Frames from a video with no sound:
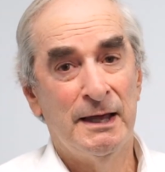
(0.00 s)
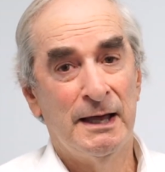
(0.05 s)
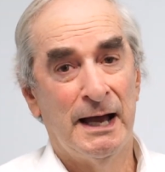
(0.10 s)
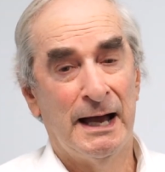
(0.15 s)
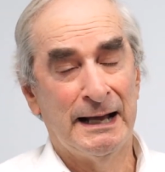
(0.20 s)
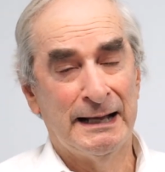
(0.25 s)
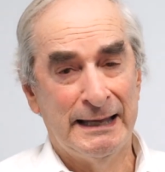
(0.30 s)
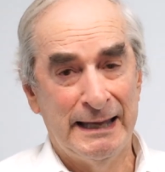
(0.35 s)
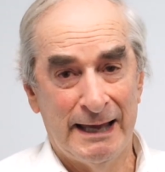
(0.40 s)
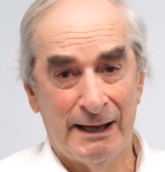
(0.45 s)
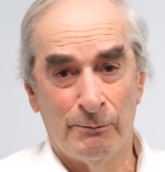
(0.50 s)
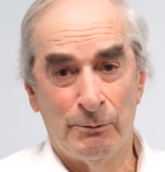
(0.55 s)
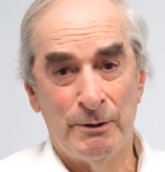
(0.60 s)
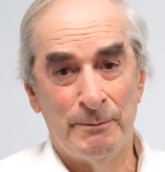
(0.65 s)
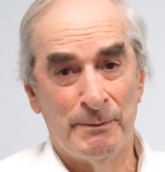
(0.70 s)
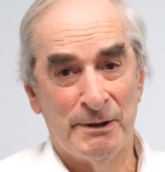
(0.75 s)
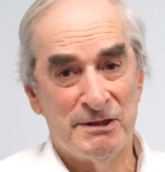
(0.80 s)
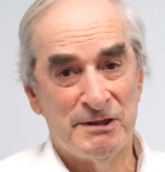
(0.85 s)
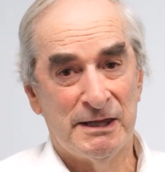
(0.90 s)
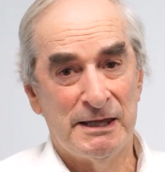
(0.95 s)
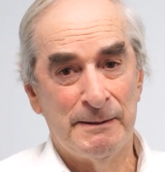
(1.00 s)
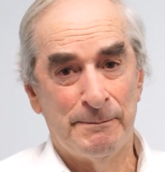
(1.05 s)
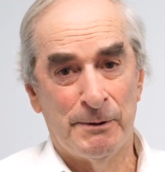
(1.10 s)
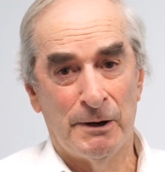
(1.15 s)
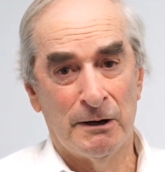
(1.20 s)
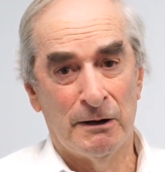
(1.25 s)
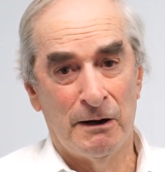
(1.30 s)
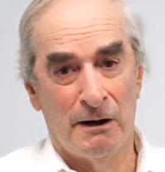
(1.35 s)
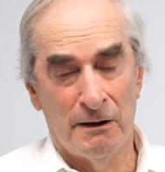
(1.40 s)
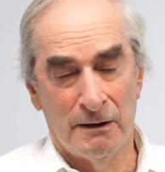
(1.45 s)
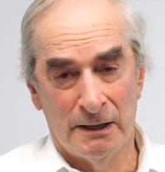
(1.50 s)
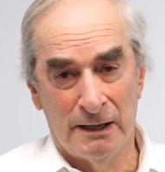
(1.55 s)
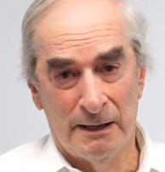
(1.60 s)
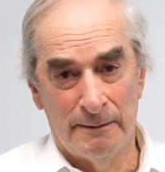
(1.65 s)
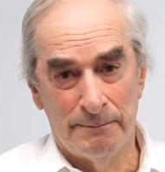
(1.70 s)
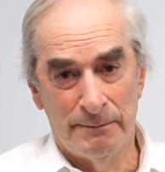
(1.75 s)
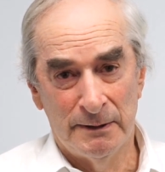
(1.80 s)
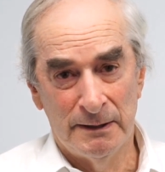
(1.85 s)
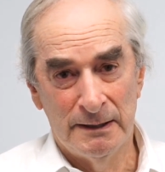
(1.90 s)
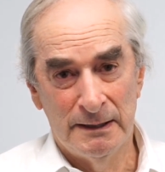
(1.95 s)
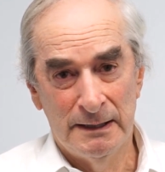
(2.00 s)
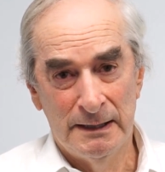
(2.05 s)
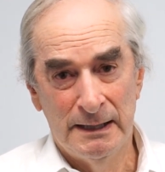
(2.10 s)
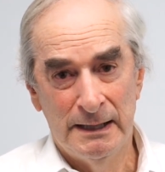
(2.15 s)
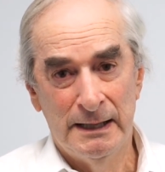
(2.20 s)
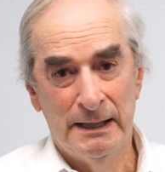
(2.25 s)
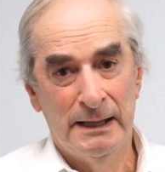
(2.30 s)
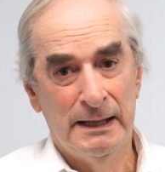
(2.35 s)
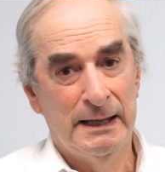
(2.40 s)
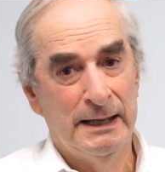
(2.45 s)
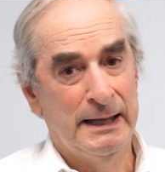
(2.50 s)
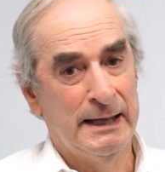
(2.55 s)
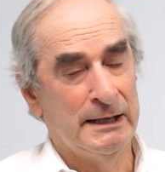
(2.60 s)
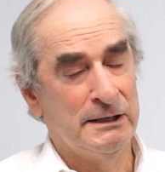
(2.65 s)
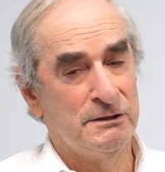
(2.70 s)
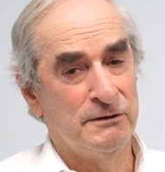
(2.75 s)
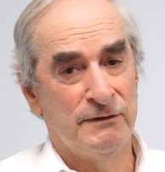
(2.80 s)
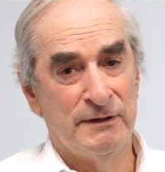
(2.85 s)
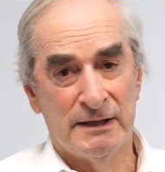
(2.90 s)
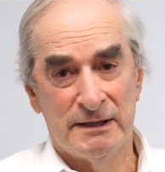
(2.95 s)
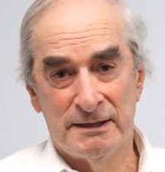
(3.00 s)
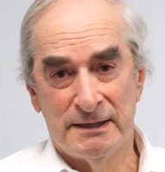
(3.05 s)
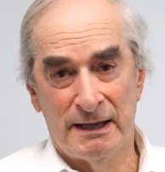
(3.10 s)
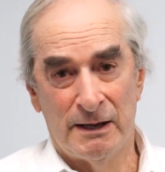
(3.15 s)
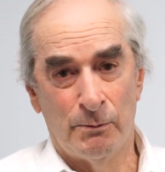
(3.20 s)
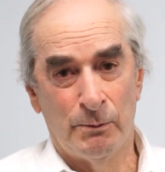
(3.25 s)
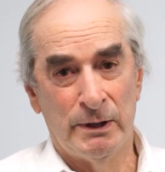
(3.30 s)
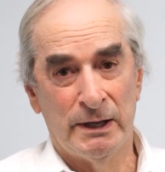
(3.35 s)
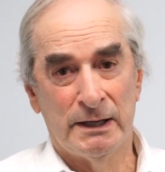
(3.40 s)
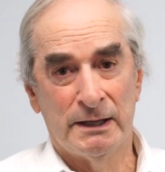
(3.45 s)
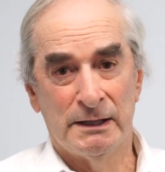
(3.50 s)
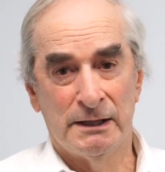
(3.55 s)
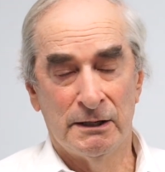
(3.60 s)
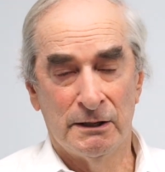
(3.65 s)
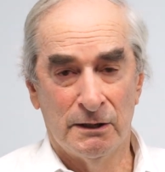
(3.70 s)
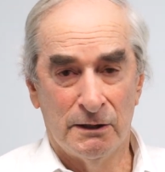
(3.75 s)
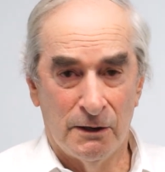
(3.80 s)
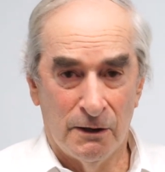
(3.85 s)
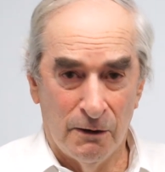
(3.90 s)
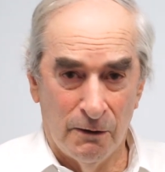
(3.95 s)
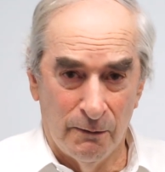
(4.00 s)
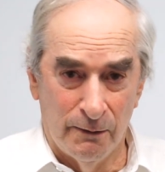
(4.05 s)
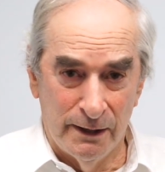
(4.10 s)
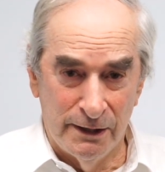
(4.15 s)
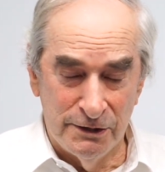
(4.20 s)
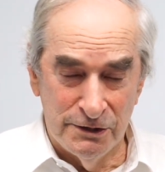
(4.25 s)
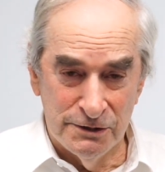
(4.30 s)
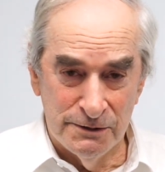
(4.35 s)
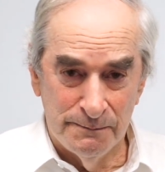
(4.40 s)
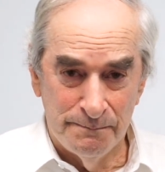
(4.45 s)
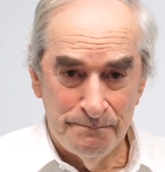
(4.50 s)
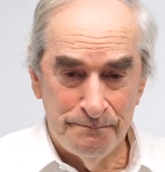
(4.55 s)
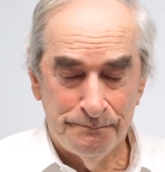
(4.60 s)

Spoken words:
Again, we must keep our guard up, and to the extent we can encourage